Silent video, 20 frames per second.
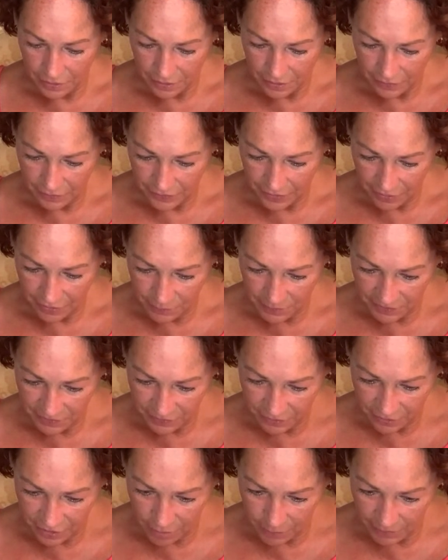I think I've missed
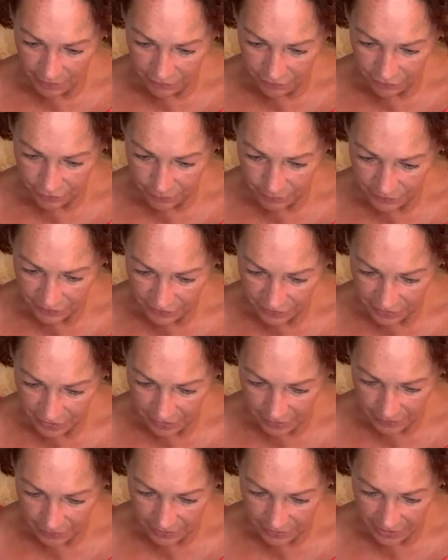a comment from
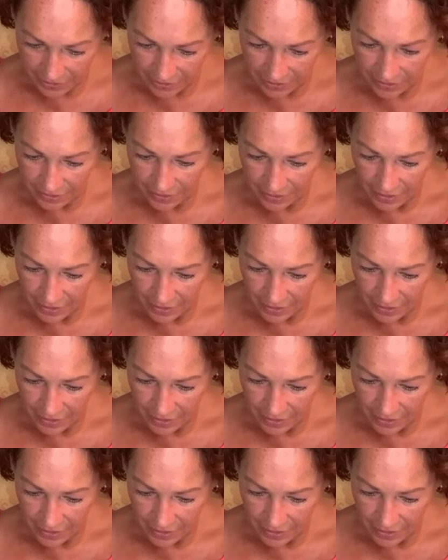Teone.